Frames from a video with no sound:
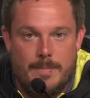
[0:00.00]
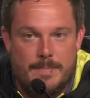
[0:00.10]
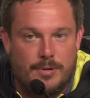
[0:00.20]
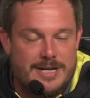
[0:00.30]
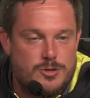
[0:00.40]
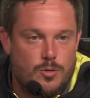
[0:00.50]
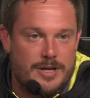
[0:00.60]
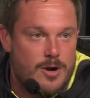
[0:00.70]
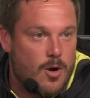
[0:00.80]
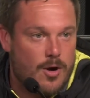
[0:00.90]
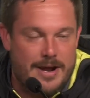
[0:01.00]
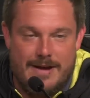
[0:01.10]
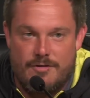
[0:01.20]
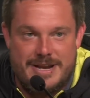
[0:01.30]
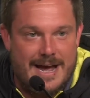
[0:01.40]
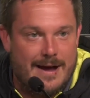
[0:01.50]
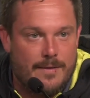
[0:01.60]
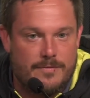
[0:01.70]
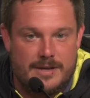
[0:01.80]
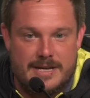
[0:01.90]
He plays really hard every
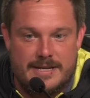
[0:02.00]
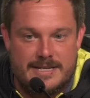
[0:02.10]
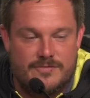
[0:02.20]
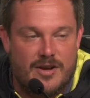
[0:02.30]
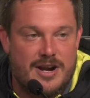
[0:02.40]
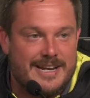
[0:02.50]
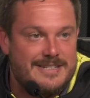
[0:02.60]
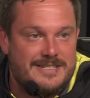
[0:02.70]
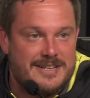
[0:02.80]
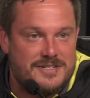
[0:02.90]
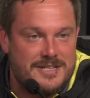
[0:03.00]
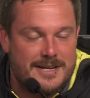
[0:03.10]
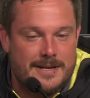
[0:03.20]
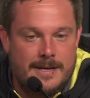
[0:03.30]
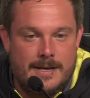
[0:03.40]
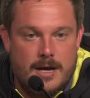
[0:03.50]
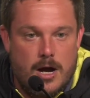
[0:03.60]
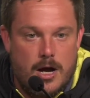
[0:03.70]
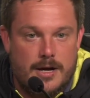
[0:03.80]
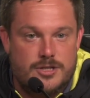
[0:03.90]
down. He's very consistent,
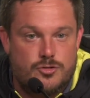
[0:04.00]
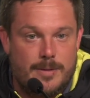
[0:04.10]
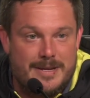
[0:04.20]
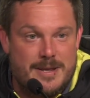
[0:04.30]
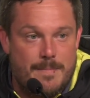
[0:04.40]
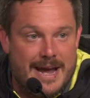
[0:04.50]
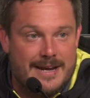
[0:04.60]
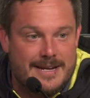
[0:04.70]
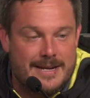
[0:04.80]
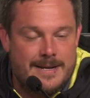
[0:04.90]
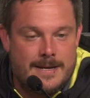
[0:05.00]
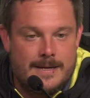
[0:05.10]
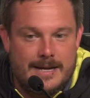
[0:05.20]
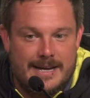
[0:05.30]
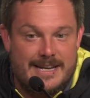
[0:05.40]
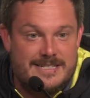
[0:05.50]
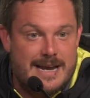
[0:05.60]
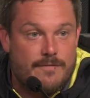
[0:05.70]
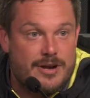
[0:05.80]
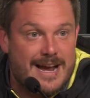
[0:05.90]
extremely demanding, and gets
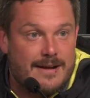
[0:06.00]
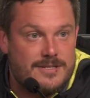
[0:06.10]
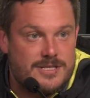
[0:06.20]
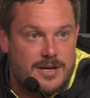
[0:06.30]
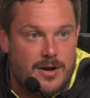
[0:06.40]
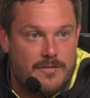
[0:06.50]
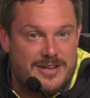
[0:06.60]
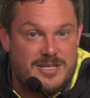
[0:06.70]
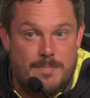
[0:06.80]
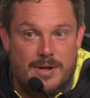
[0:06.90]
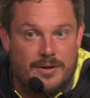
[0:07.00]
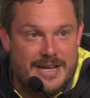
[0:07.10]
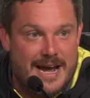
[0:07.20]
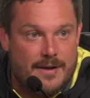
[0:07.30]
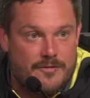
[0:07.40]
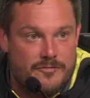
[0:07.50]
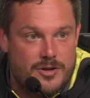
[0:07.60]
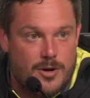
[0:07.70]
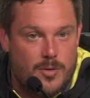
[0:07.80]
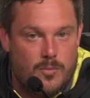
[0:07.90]
every ounce of his ability out of,
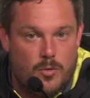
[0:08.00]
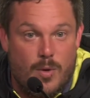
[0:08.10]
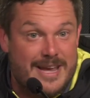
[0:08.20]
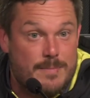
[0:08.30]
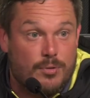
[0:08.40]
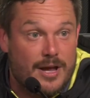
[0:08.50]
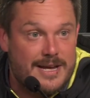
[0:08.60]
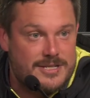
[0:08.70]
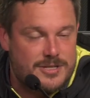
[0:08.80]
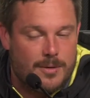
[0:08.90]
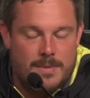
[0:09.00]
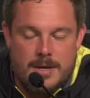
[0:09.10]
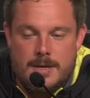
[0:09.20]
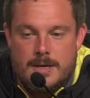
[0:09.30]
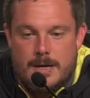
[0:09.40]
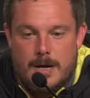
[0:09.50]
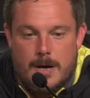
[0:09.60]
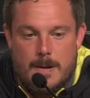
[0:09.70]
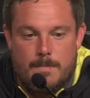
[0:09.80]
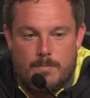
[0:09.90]
you know, the way he plays. So,
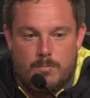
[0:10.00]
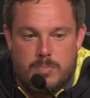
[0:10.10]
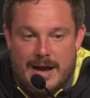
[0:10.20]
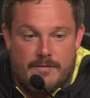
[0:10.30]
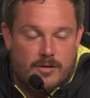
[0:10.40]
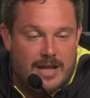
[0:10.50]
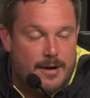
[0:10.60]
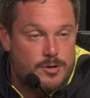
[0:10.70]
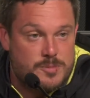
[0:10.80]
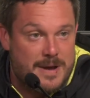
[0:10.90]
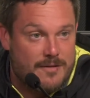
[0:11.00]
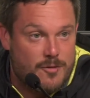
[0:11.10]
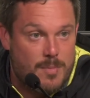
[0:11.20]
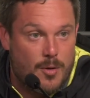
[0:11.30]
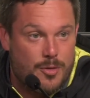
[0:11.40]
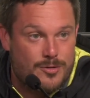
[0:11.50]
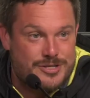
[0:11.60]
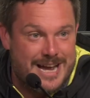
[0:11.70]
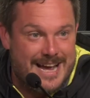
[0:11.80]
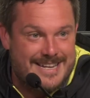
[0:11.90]
I have a lot of respect for both
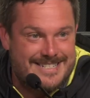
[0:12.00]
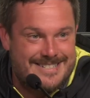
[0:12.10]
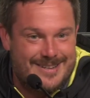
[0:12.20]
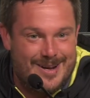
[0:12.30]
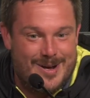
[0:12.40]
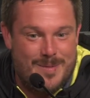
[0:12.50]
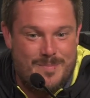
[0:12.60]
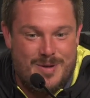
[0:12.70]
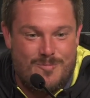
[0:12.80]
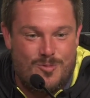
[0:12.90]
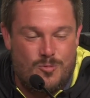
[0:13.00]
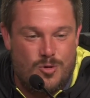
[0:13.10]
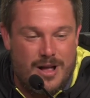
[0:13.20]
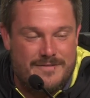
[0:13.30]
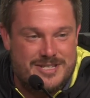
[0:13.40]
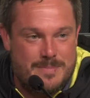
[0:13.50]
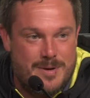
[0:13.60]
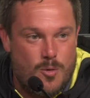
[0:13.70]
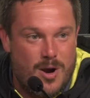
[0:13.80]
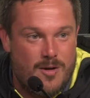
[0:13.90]
those guys, and we'll obviously
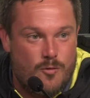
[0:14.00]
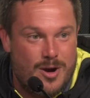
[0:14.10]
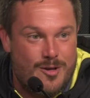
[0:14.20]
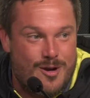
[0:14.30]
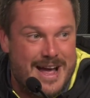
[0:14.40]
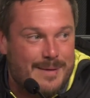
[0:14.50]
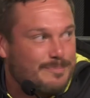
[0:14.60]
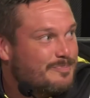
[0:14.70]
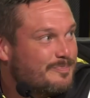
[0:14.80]
be aware of where they're at.